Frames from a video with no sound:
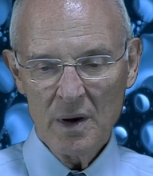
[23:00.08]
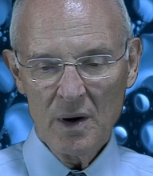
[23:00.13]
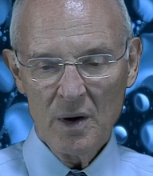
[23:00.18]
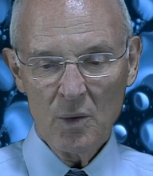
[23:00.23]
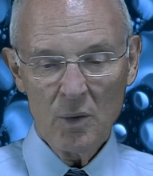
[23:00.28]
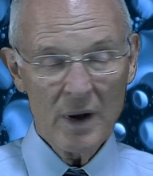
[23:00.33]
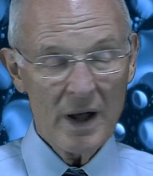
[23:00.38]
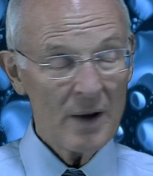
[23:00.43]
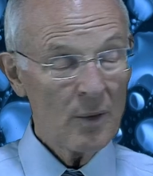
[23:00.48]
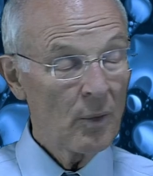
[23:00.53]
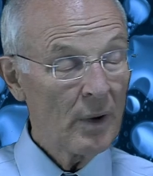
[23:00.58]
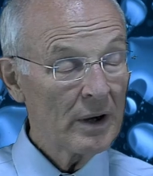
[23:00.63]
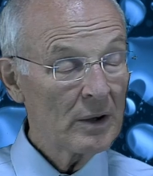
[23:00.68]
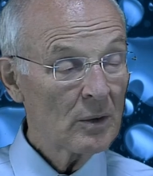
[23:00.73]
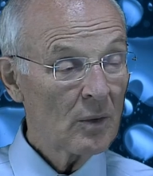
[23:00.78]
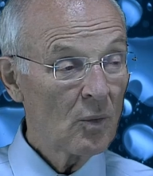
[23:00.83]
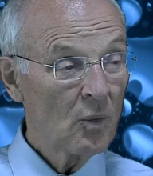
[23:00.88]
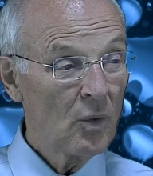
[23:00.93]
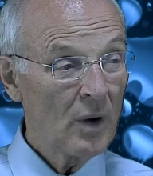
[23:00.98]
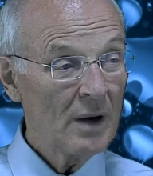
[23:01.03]
Well,
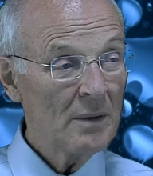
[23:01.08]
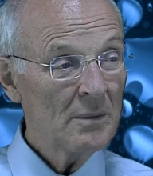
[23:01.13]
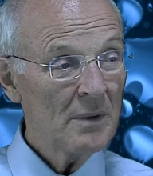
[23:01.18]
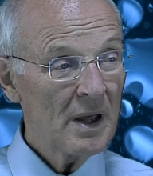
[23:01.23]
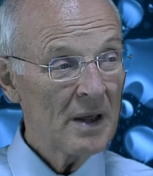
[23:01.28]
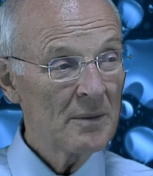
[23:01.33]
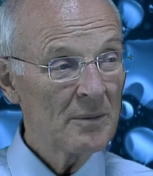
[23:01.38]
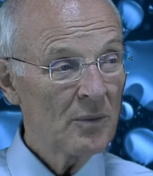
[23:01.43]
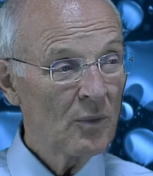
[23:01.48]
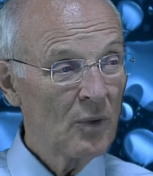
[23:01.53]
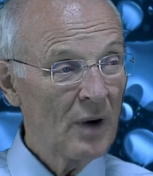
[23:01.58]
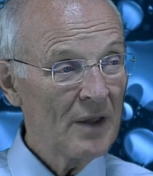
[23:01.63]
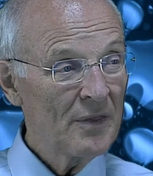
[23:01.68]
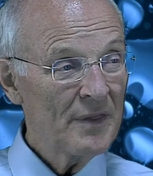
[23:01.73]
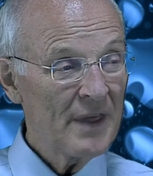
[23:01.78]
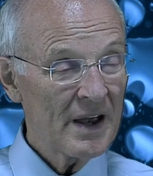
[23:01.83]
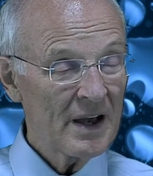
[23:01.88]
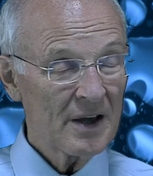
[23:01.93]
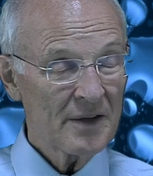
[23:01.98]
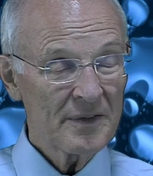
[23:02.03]
one
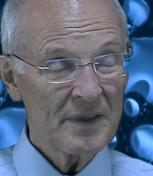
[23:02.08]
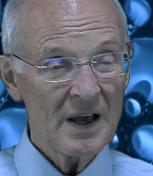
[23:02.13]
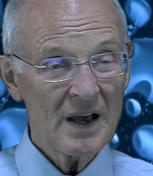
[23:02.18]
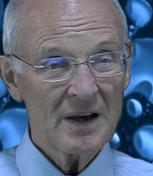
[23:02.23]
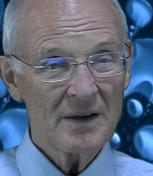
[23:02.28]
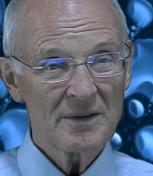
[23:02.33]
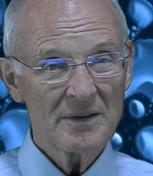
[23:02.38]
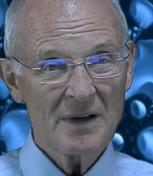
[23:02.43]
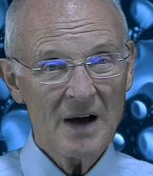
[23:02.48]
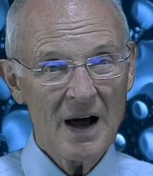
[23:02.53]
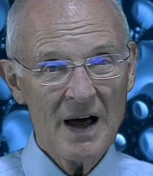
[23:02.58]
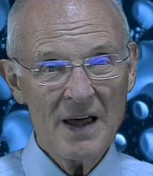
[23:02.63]
thing I